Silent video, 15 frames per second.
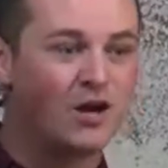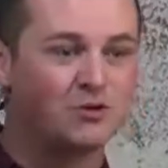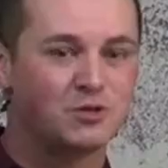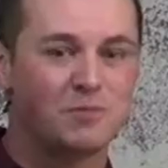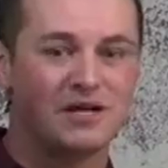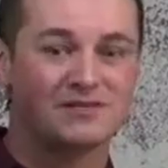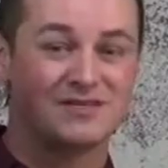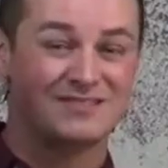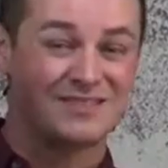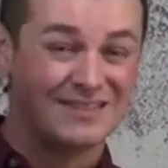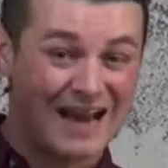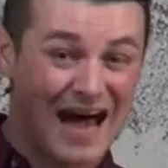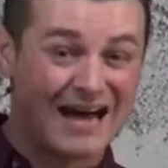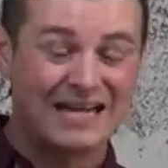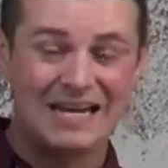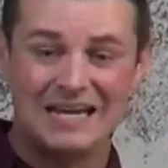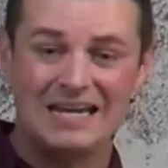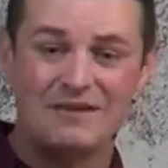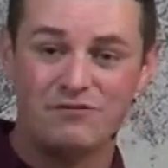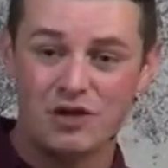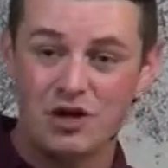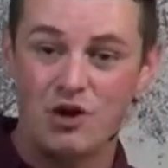who was about to deny he
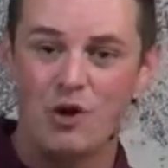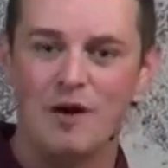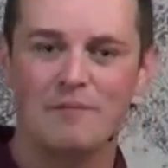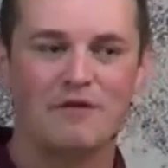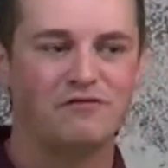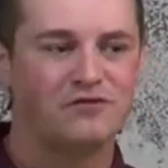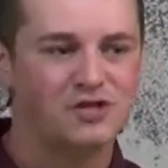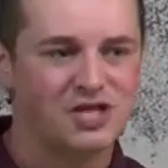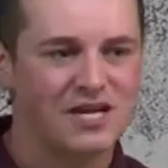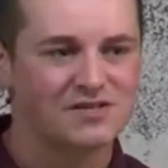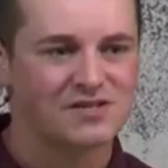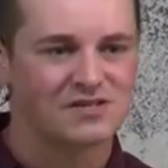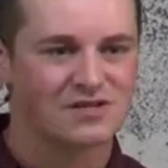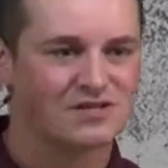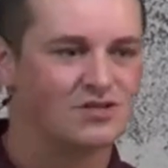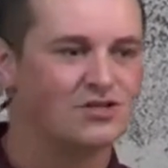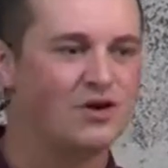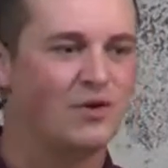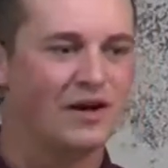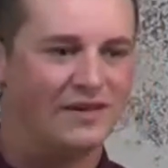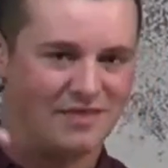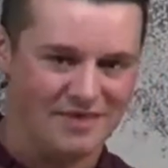even knew him. If Jesus is
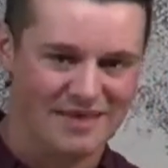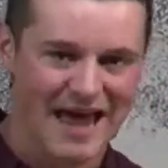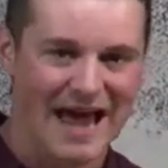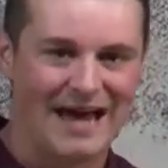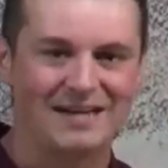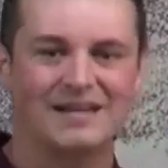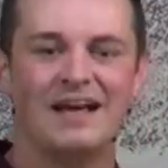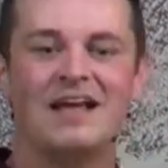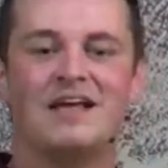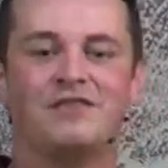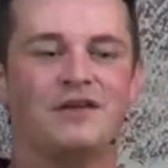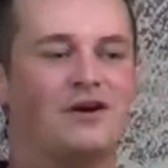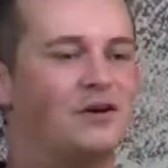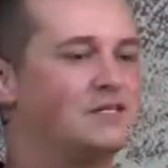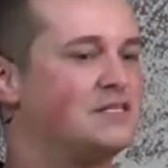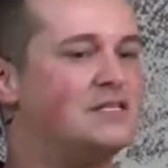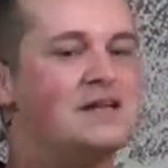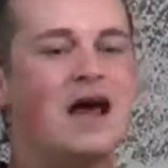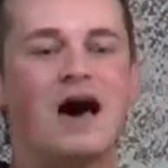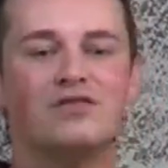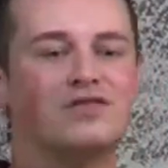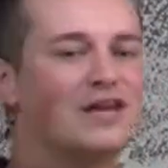doing that, there is
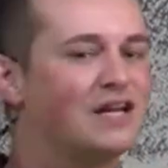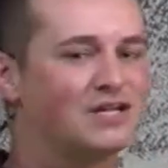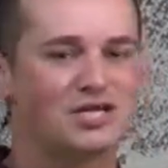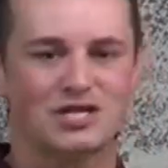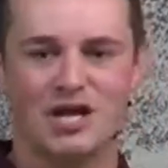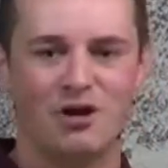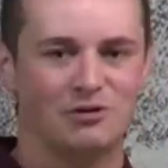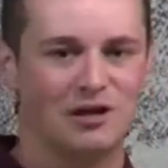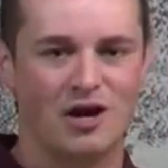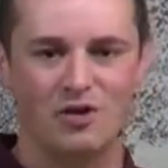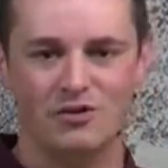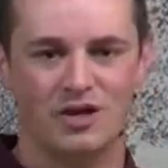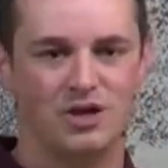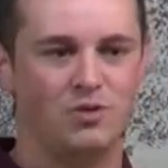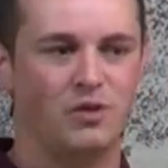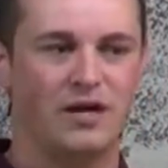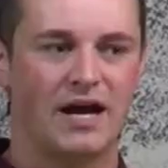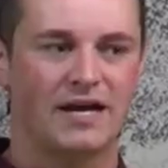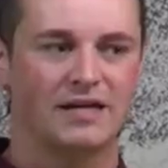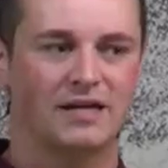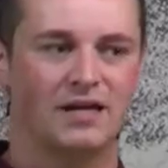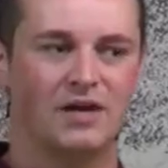nothing so low that you and
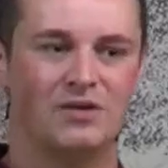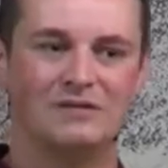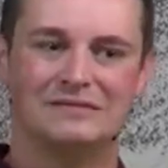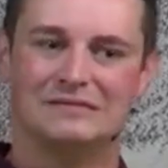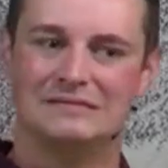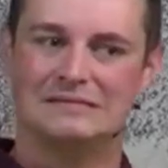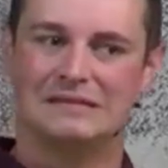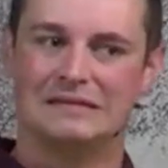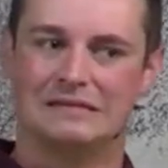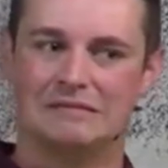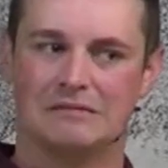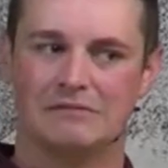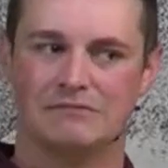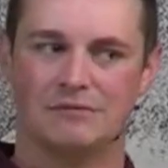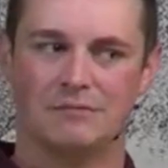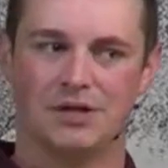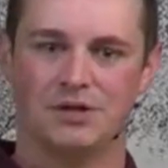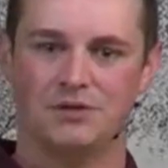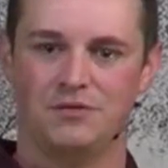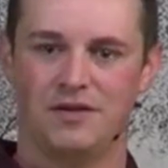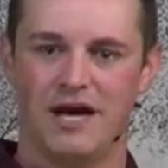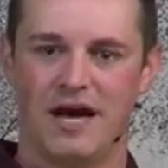I could go, oh, I don't know if I'm
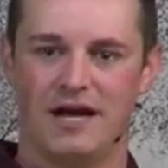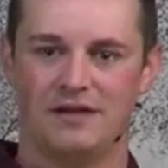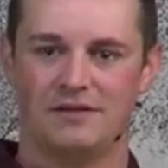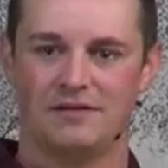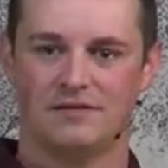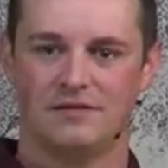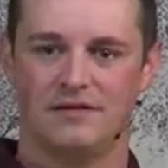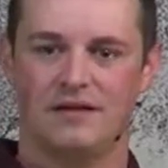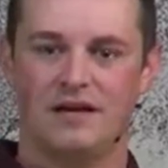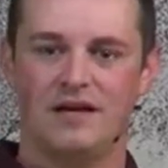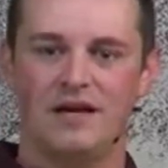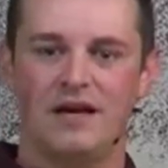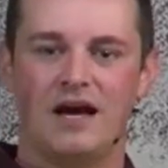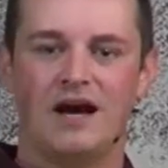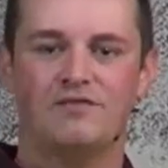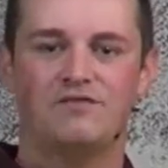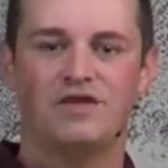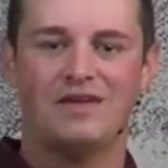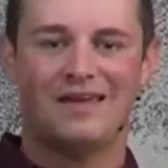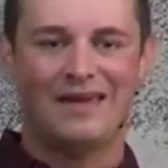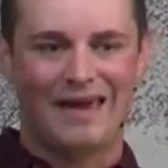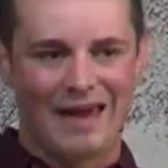going to do that. If
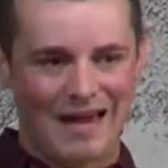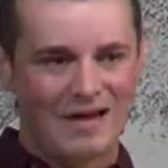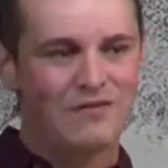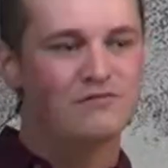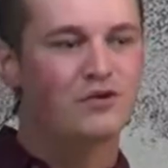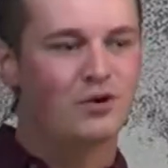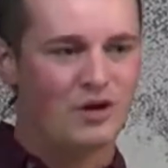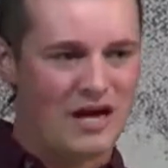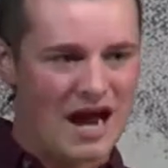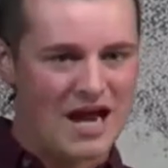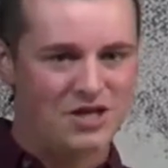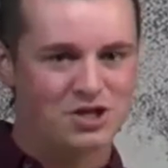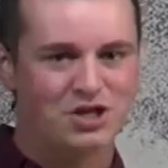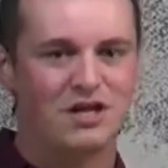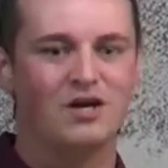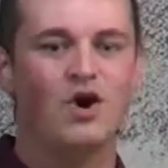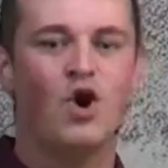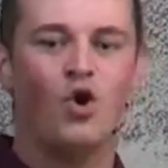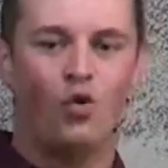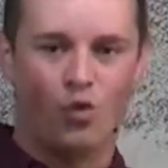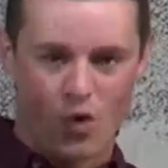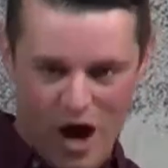the King of creation
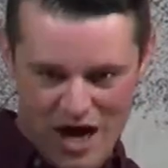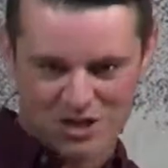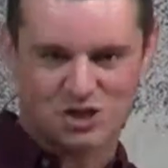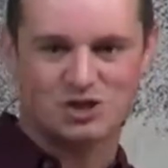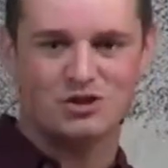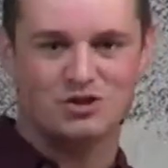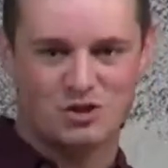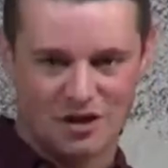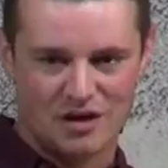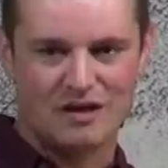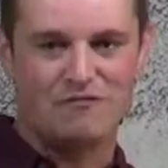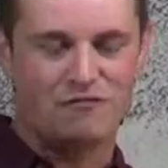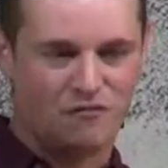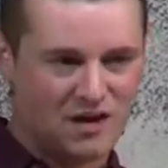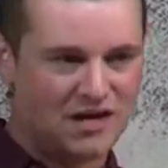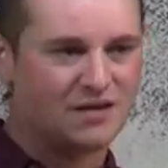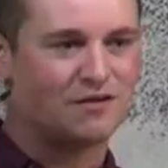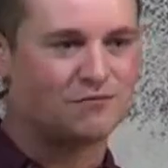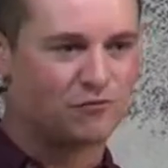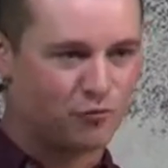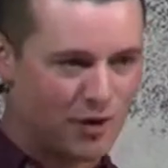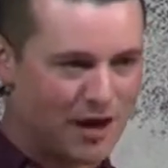washed dirty feet
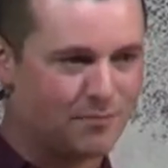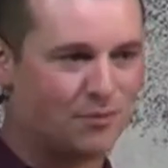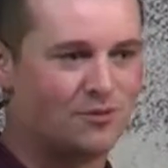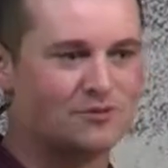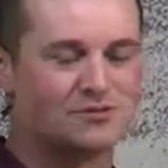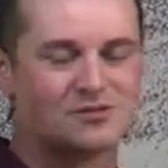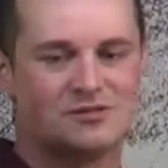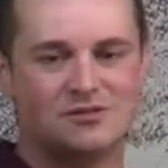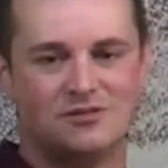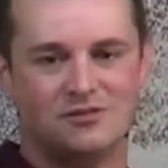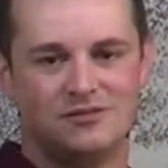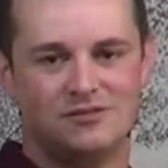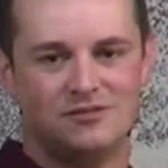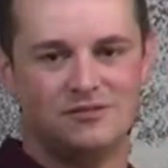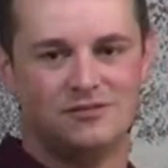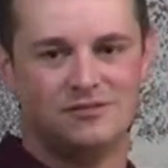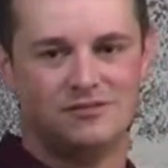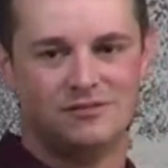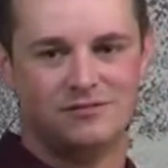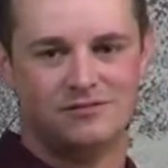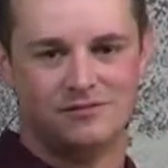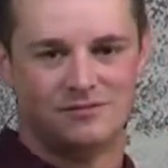of rebels,
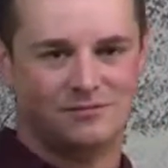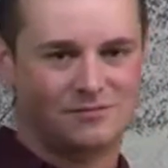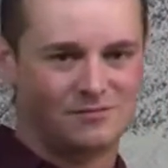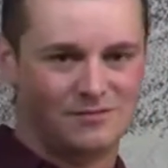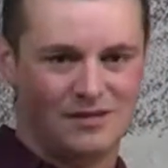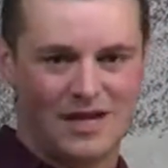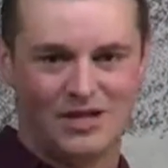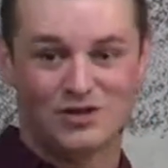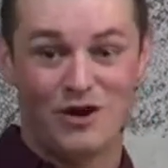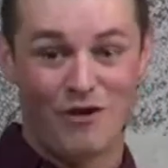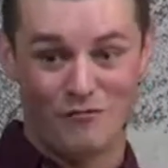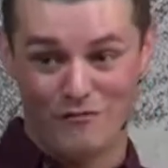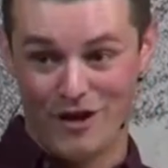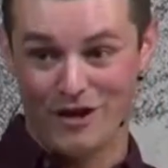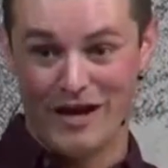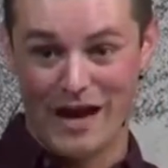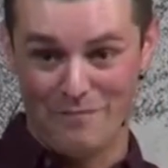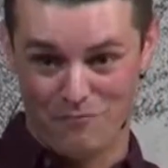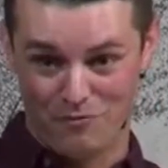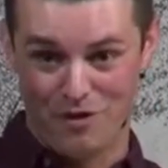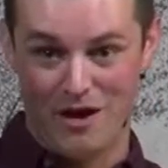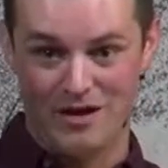it's all fair
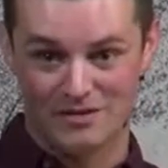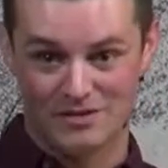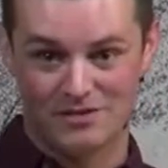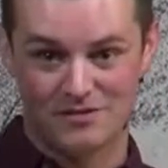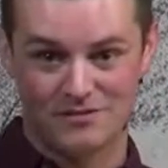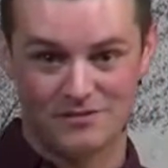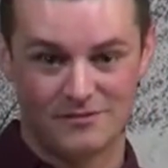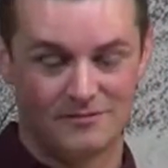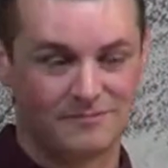game for us.